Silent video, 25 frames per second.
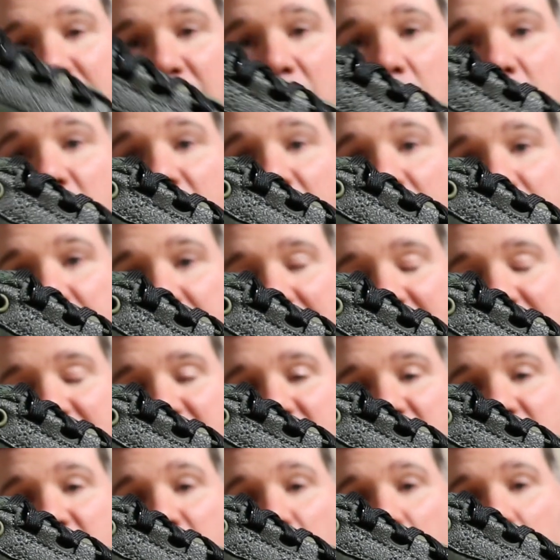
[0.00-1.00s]
you're looking at
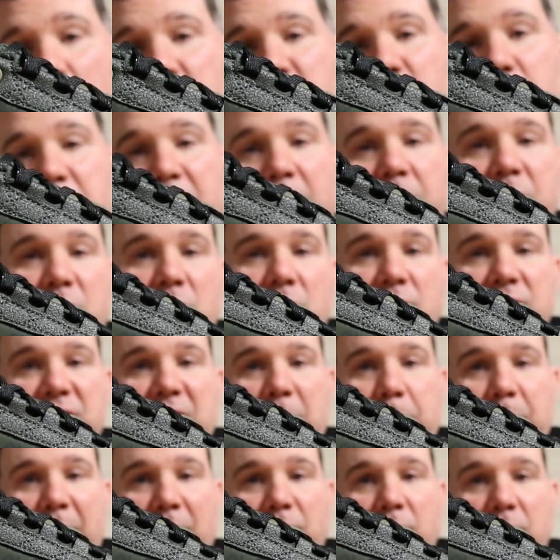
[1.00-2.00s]
this, you'll also be able to go and see
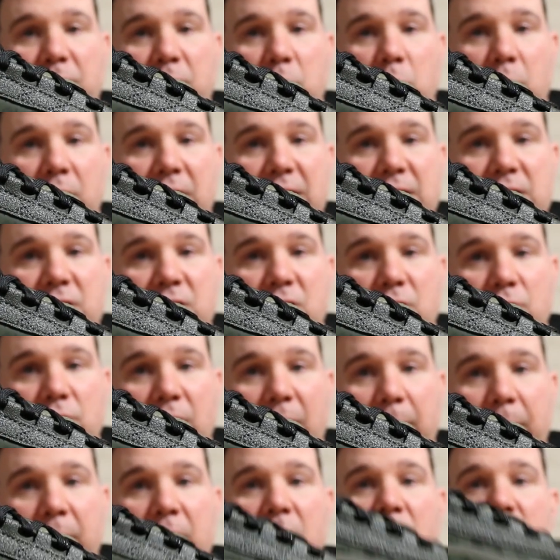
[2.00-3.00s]
a bad review on
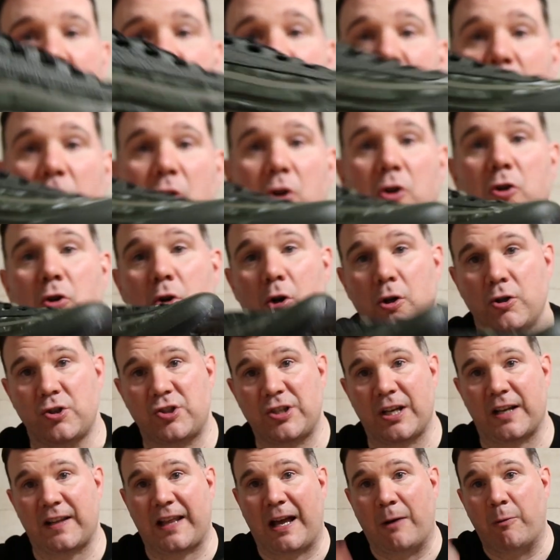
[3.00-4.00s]
Instagram. So go and
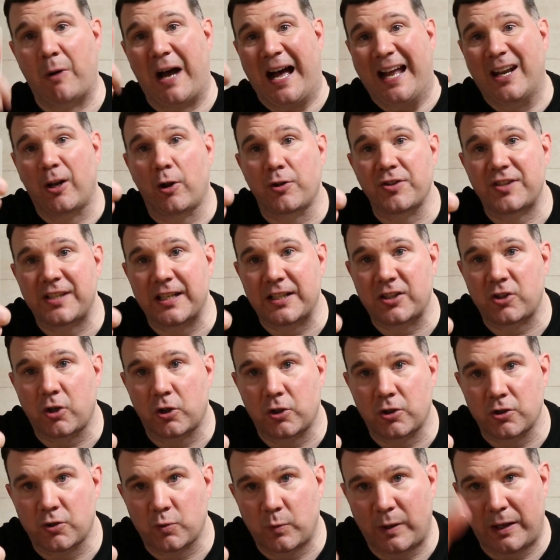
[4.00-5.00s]
check it out, and on
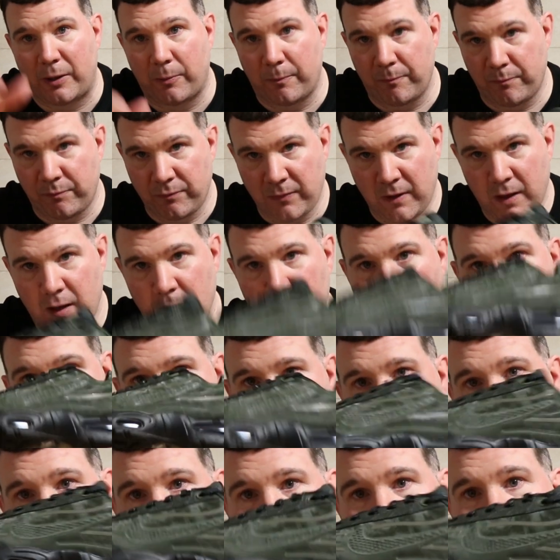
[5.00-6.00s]
TikTok as well.
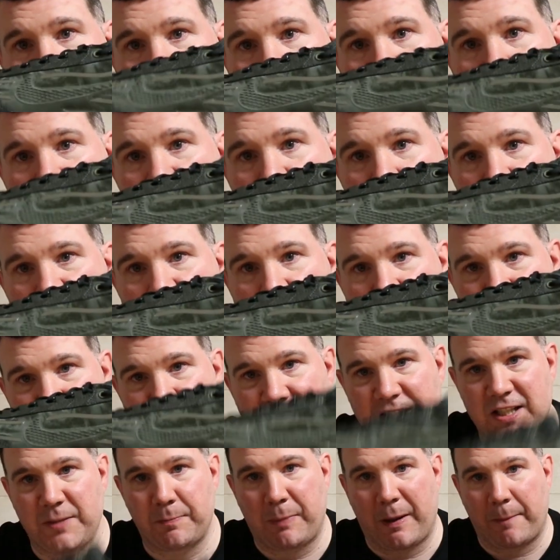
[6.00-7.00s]
Look at the close-up shots of
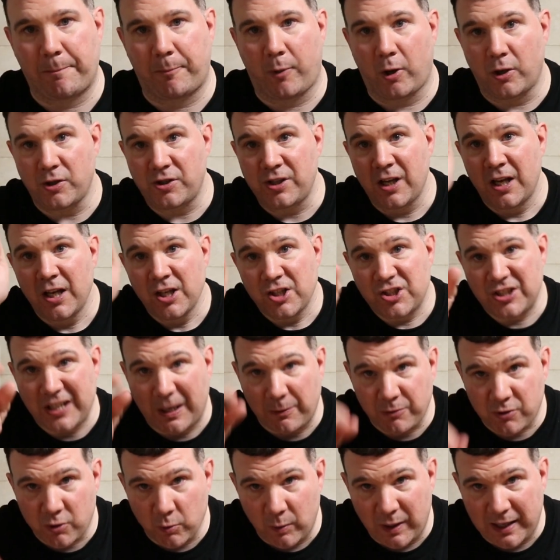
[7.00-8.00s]
these bad boys.
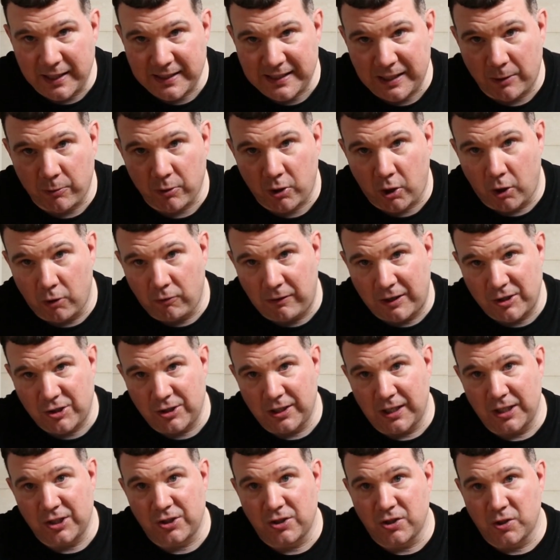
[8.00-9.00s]
Shouts to Worksout.
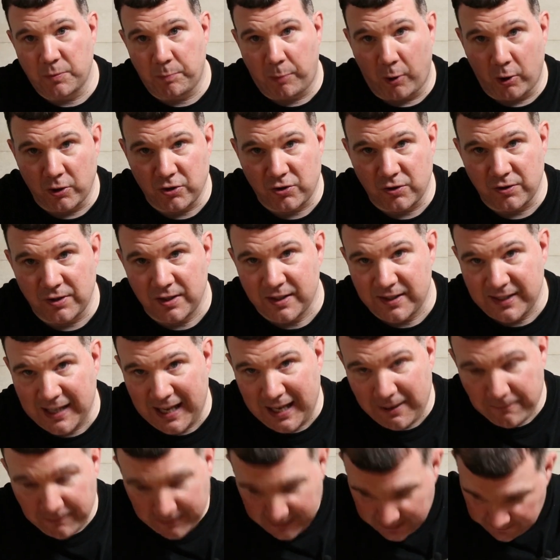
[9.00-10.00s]
Congratulations, boys. You
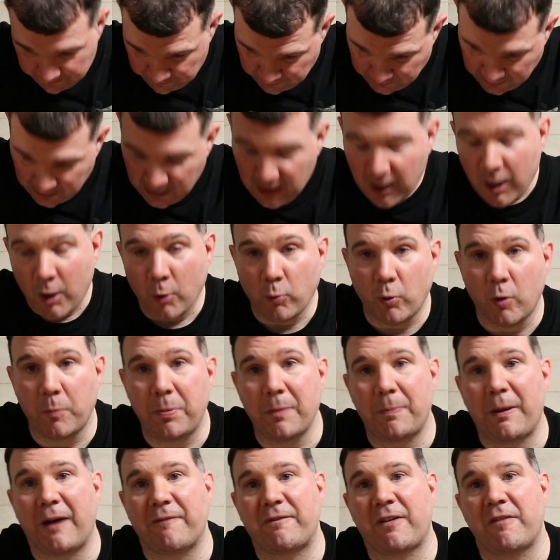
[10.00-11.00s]
deserve it. We'll
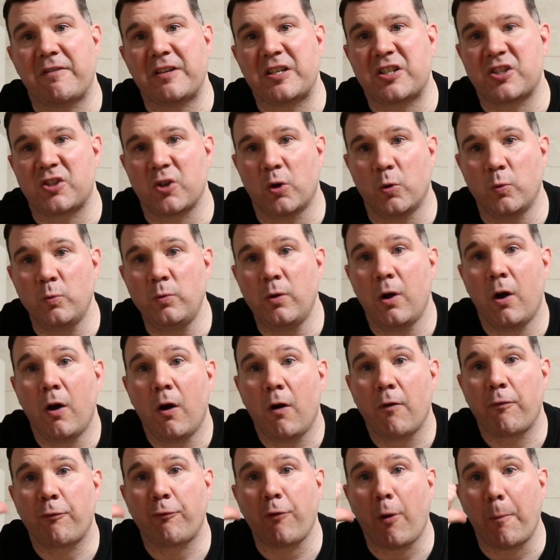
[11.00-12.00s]
be back very soon.
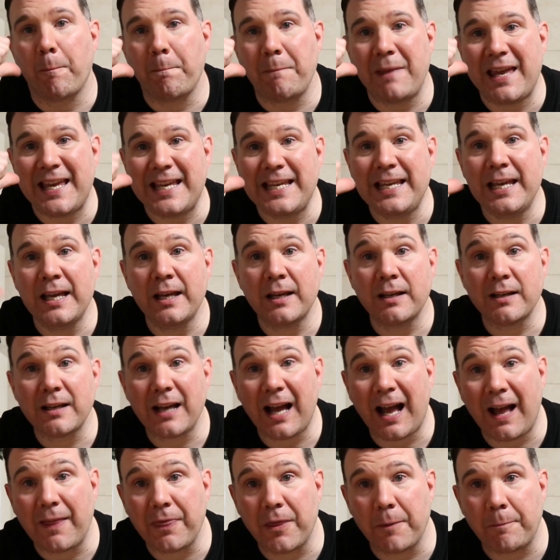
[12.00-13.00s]
From me
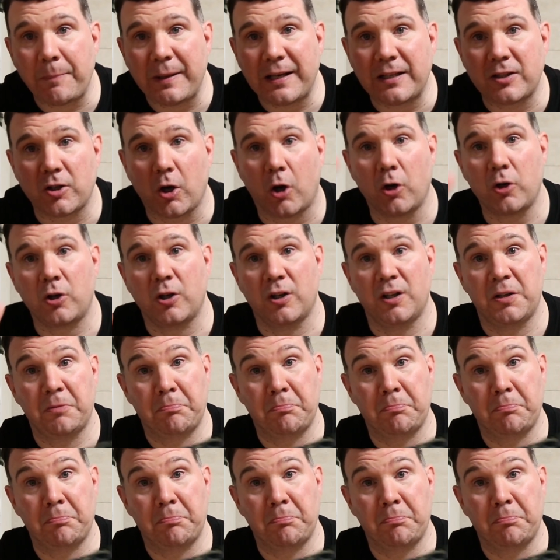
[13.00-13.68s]
and the big dog,